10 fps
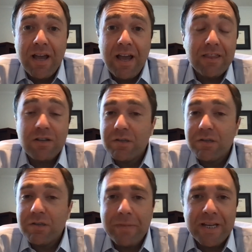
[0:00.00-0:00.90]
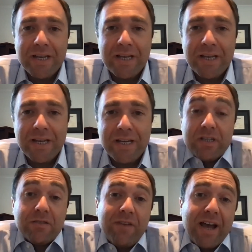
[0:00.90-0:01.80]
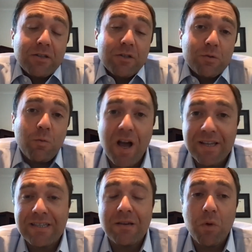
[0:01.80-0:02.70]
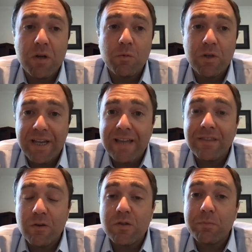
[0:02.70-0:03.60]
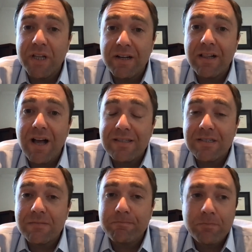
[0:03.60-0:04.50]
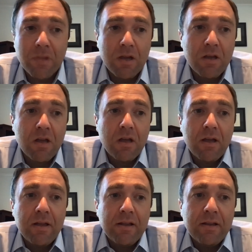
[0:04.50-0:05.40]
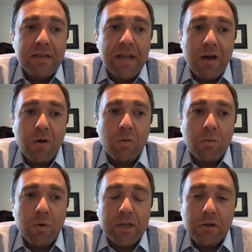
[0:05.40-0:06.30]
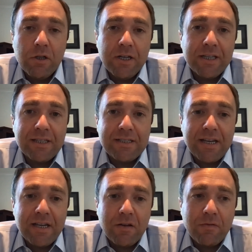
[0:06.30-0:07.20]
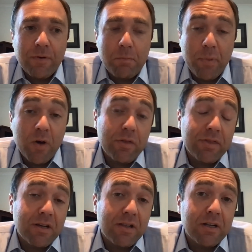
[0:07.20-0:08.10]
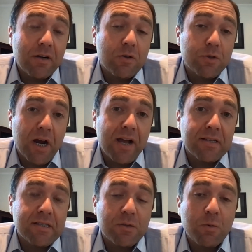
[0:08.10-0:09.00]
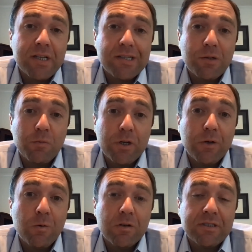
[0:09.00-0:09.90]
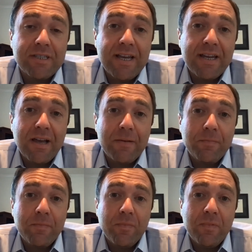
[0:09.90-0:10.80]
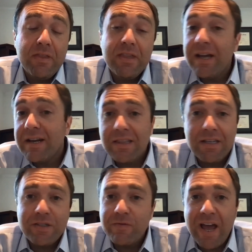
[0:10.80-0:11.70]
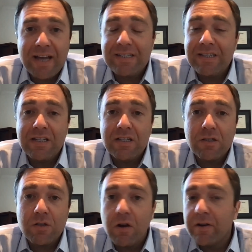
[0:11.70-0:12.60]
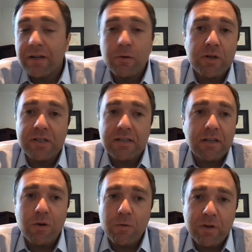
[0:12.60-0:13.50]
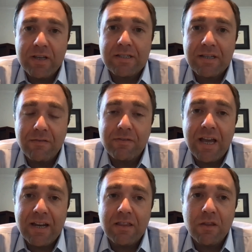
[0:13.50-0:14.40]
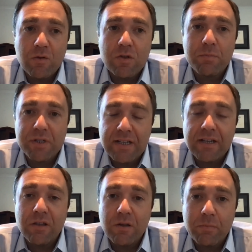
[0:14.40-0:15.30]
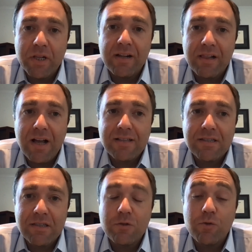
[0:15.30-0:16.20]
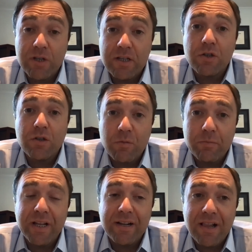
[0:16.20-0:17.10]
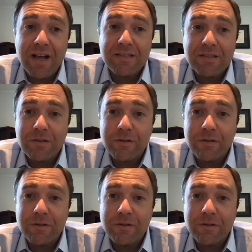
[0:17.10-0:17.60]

And there's many different risk factors why someone would get those blood clots. Now, when you look at the data from both the clinical trials as well as the real world data, none of these vaccines are increasing your risk of getting those particular blood clots, the traditional blood clots.